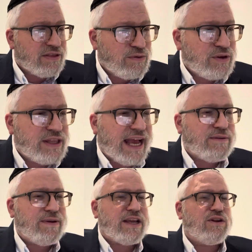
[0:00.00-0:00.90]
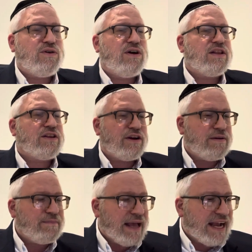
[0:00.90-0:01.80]
through that we can all
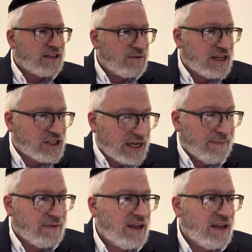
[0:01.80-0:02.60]
turn back to Hashem.